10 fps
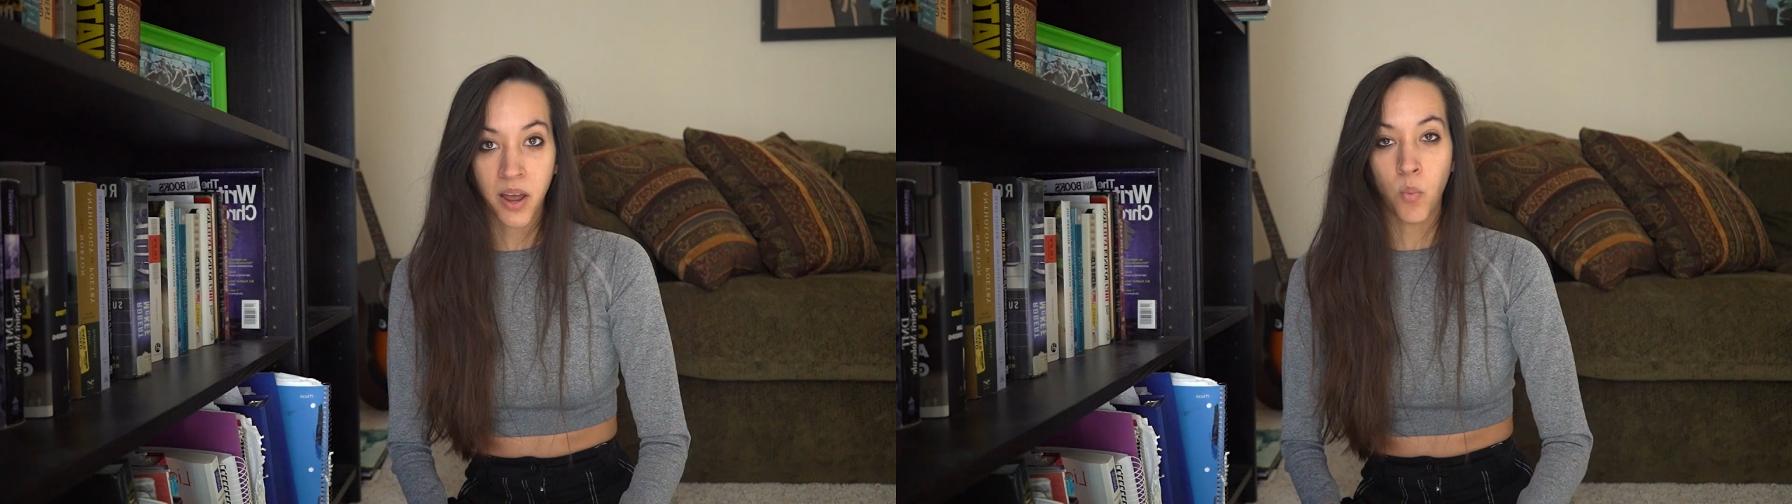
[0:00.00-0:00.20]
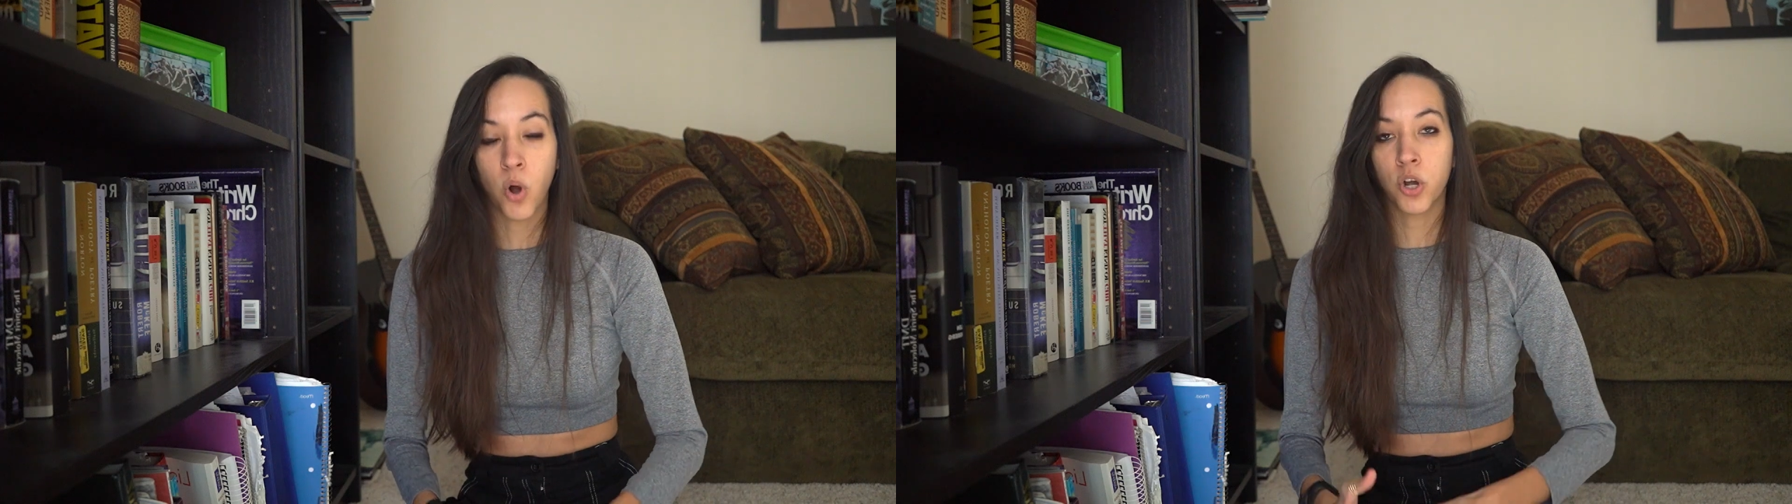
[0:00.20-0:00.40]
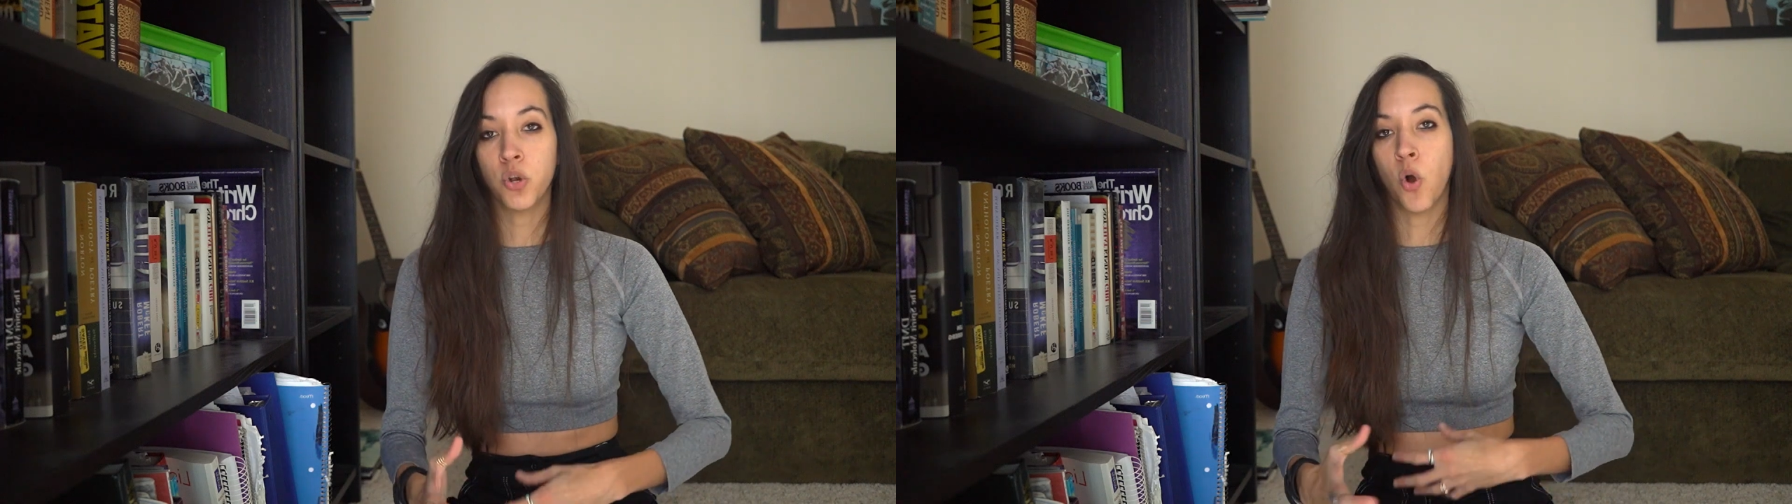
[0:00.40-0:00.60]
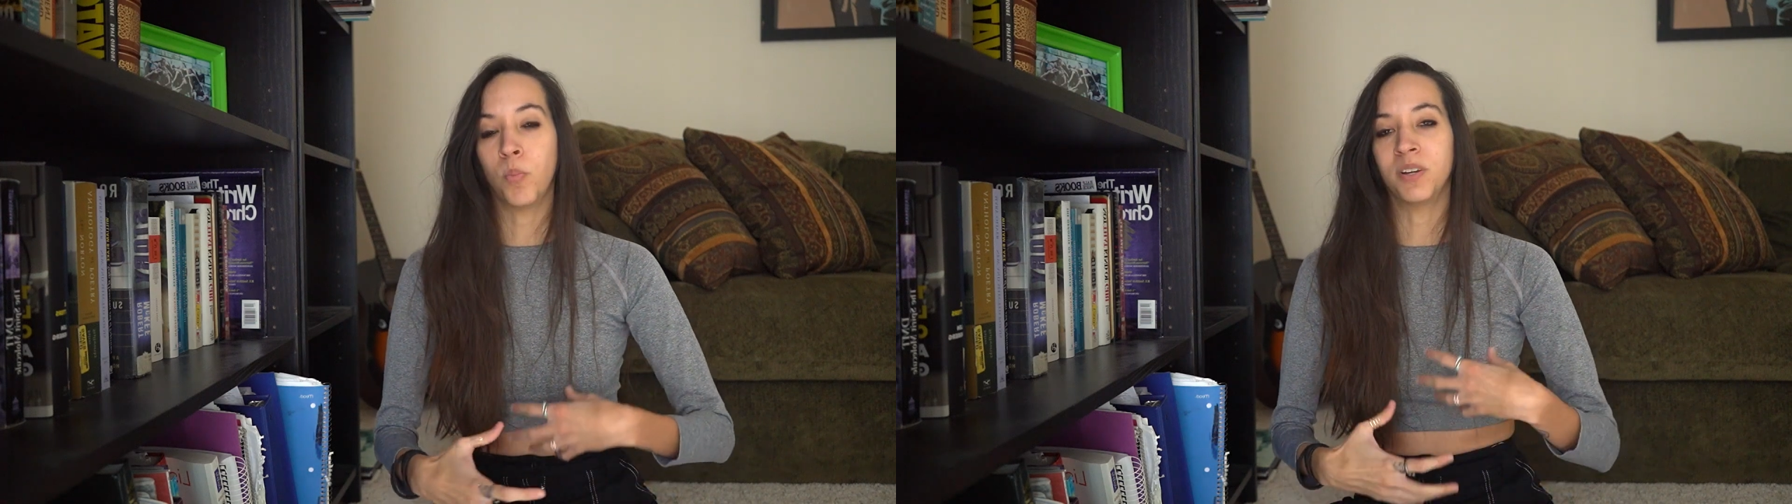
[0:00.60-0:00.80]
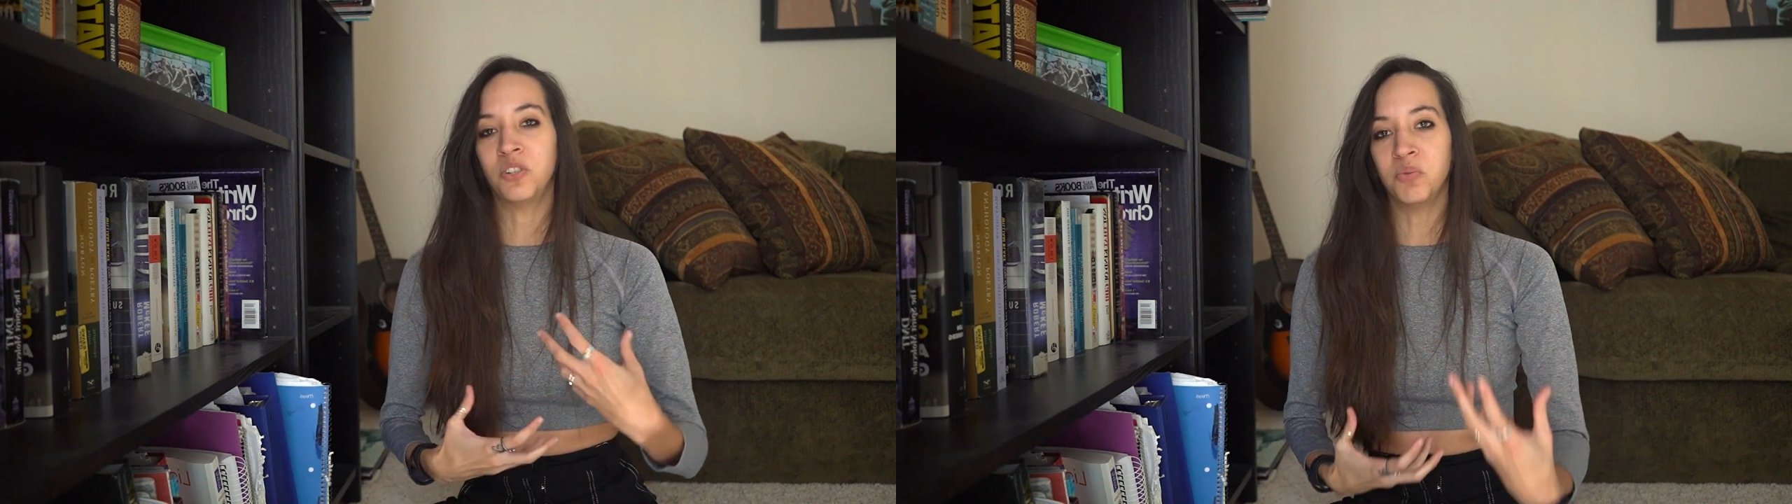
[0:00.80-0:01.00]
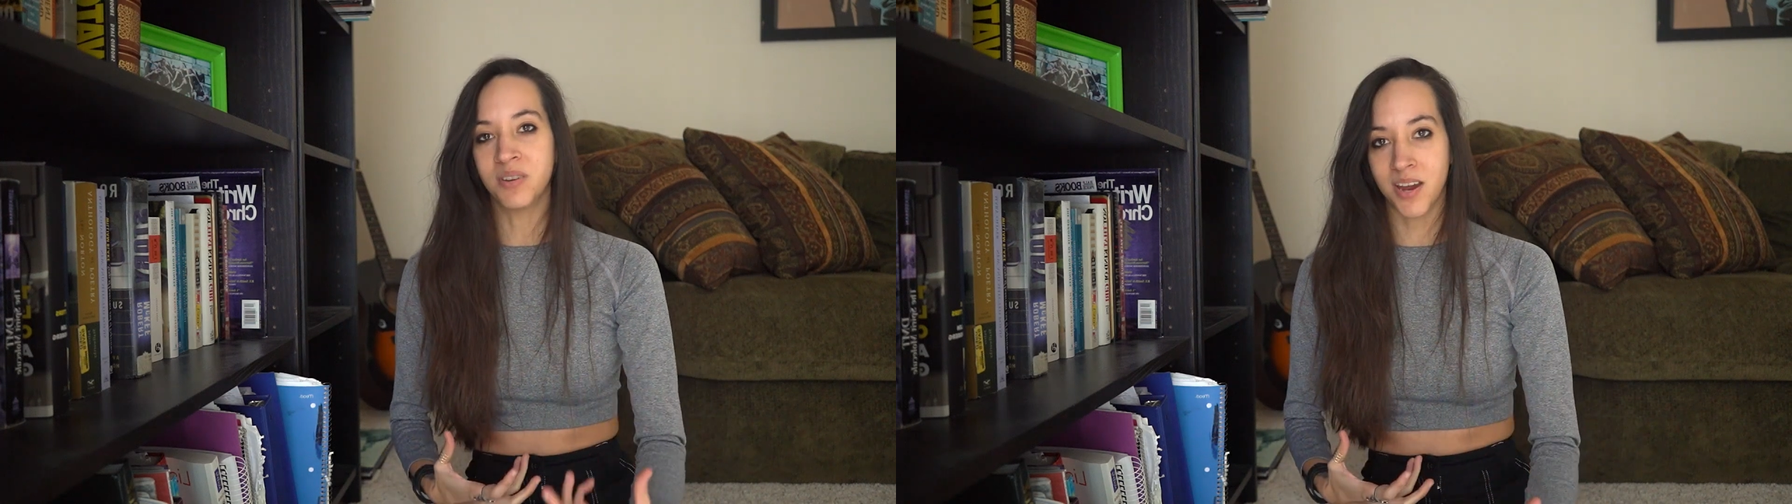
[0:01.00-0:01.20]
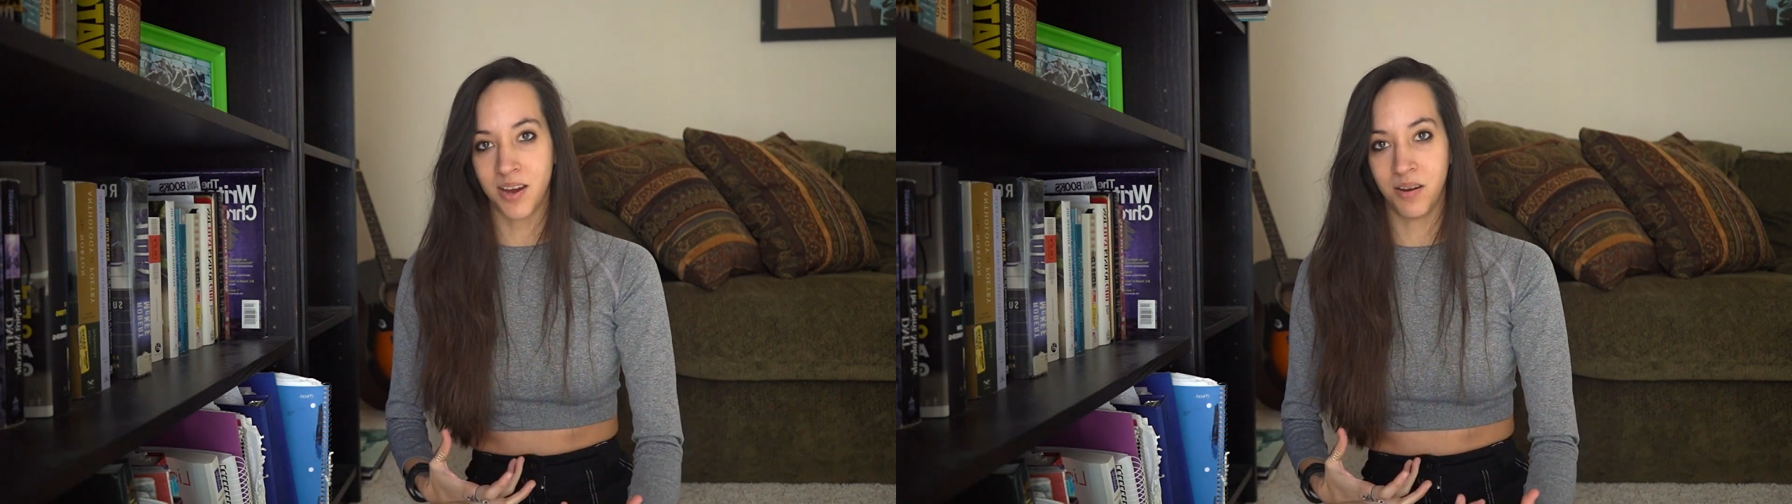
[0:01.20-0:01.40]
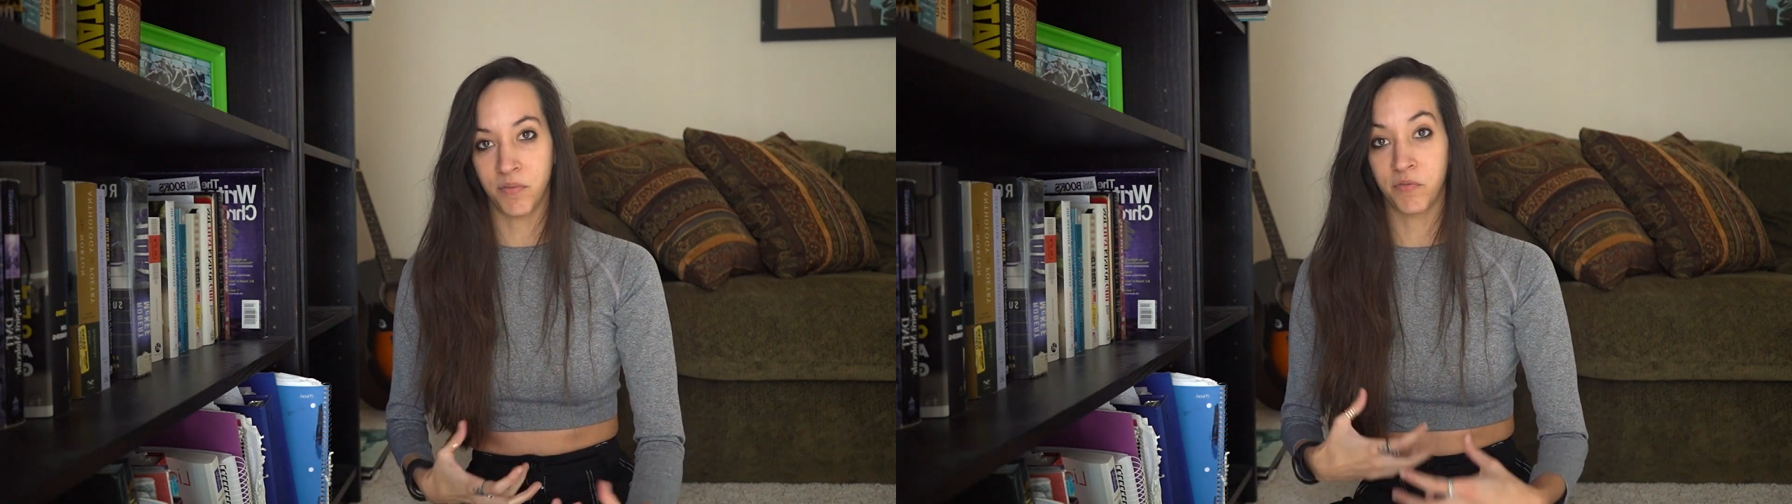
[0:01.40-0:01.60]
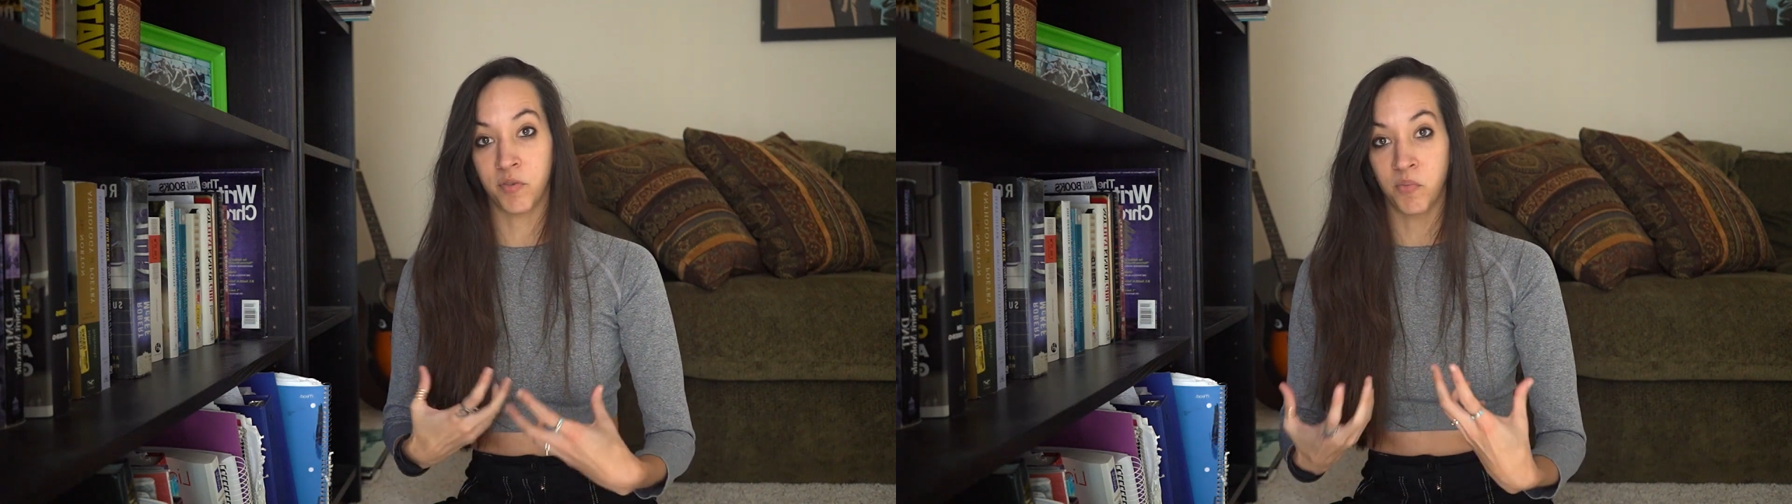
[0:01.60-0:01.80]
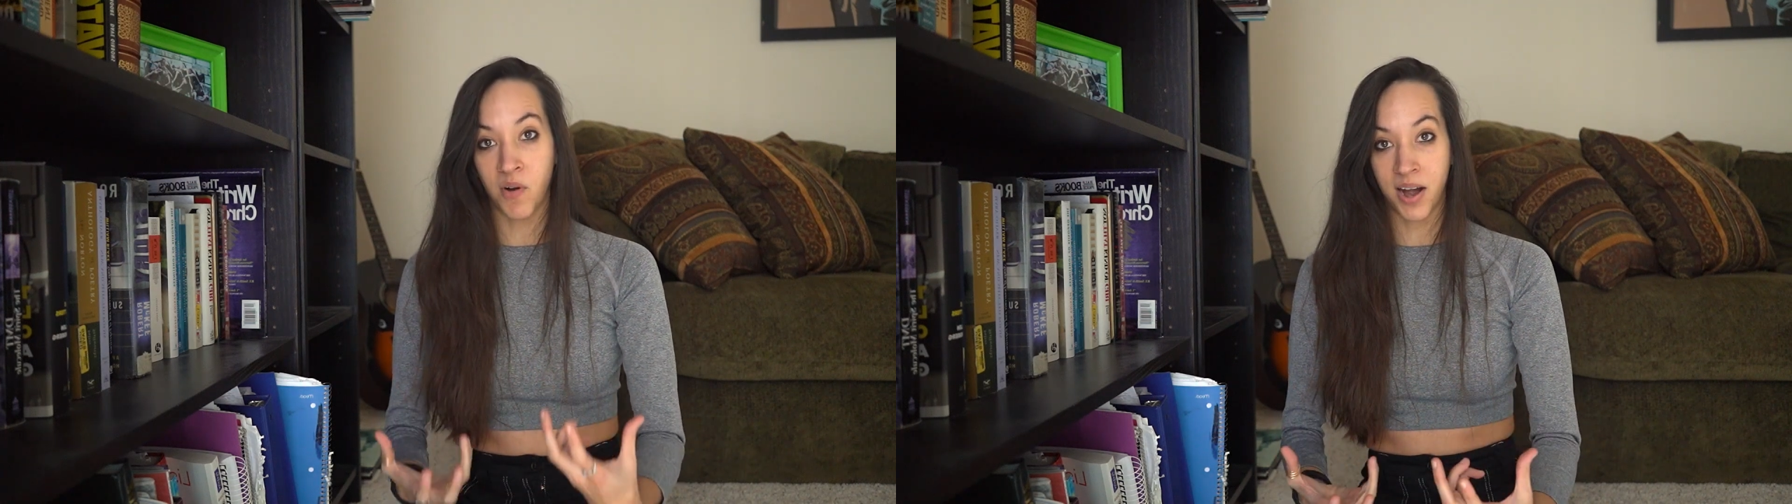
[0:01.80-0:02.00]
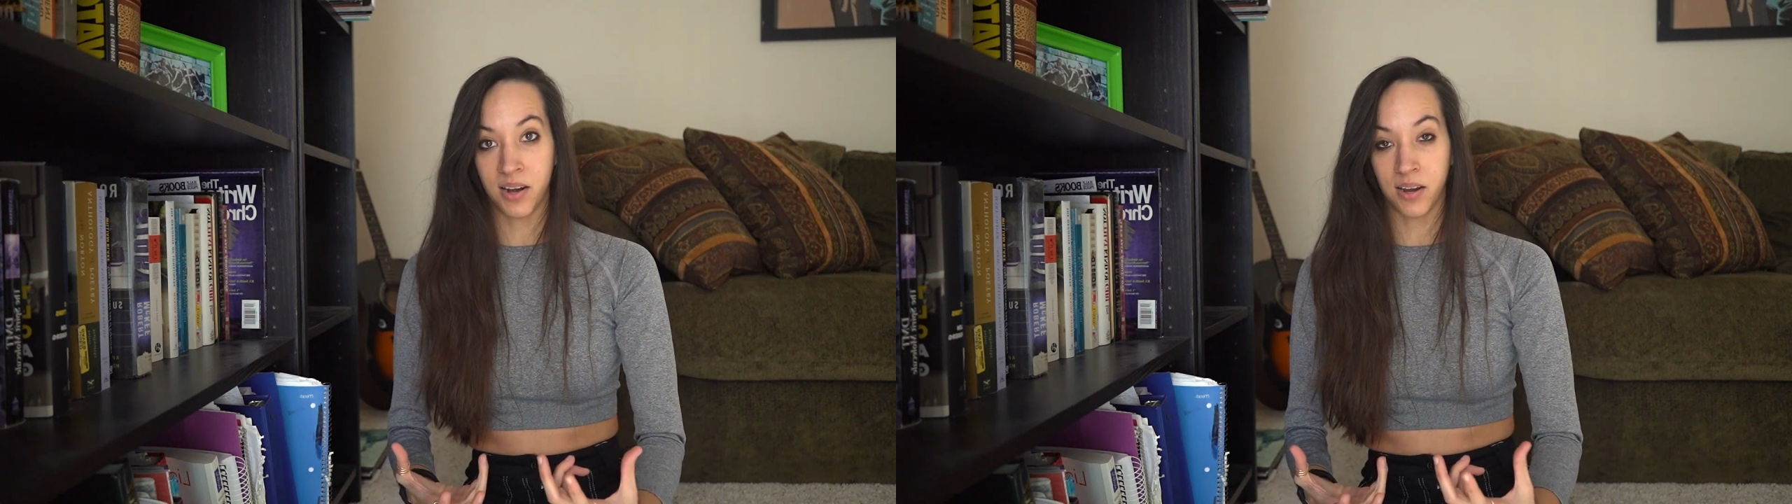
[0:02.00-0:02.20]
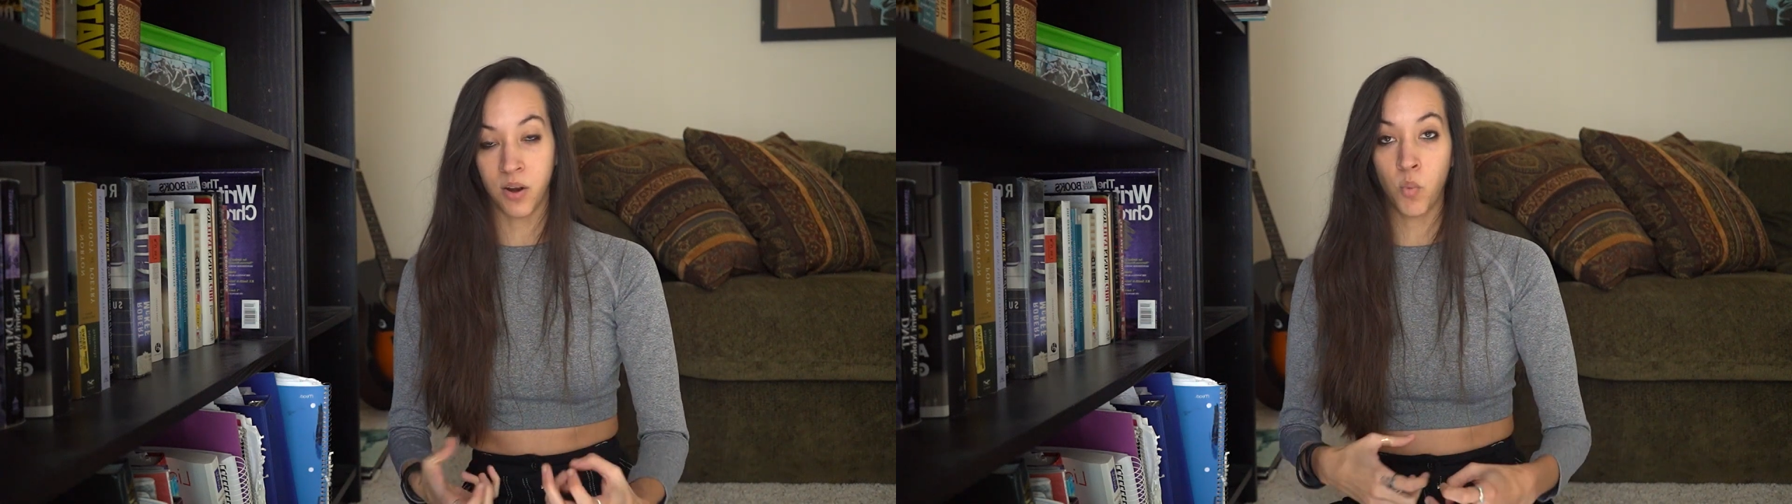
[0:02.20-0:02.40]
And what are you hoping to gain from writing it?